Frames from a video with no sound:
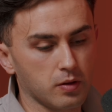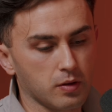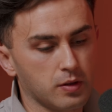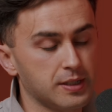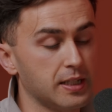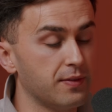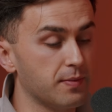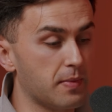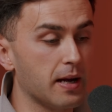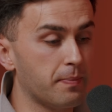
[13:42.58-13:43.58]
because even
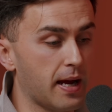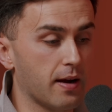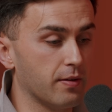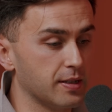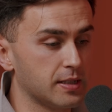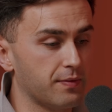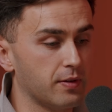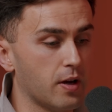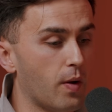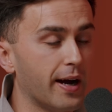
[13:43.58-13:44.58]
my parents have
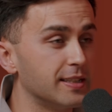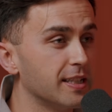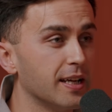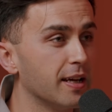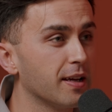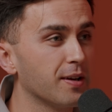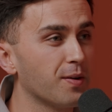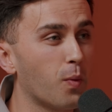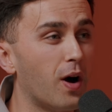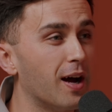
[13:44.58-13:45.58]
no idea
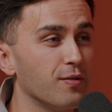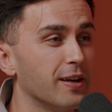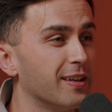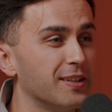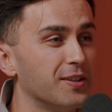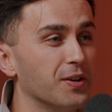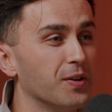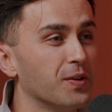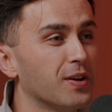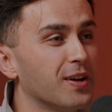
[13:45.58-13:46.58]
what I really
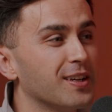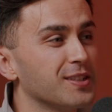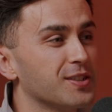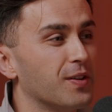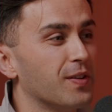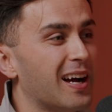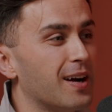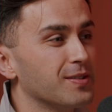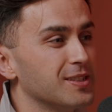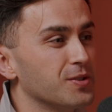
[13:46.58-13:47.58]
do. So
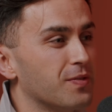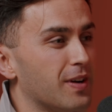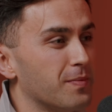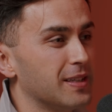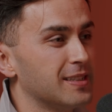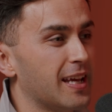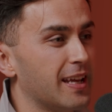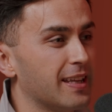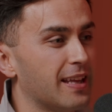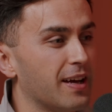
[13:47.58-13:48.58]
how did your family
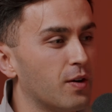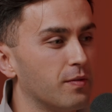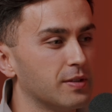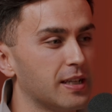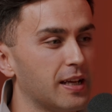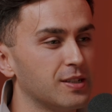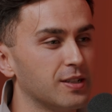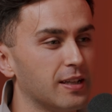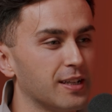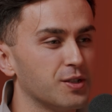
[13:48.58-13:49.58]
take that
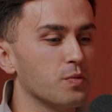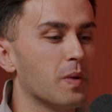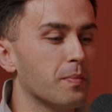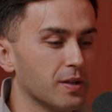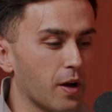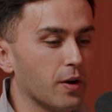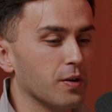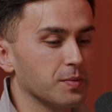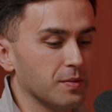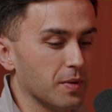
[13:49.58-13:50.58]
conversation? Like, do you remember going
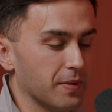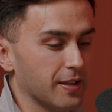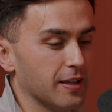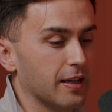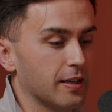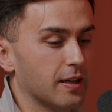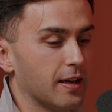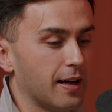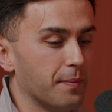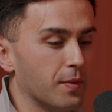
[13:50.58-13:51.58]
up to them and being like,
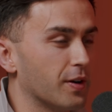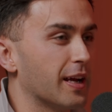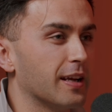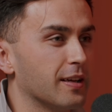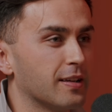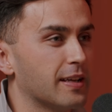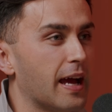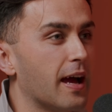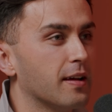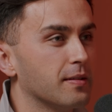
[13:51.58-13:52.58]
I'm not going to
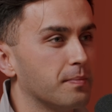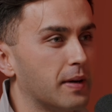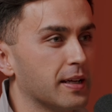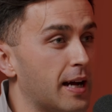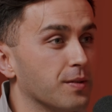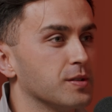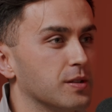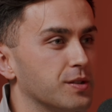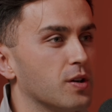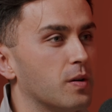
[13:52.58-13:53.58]
get my
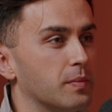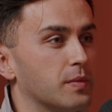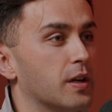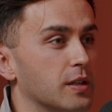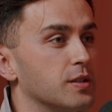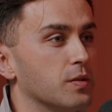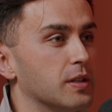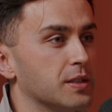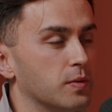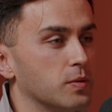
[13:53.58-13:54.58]
counsellor job, I'm going to do
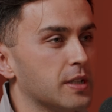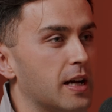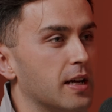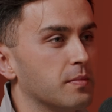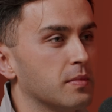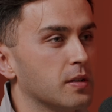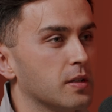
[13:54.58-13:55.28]
this full time?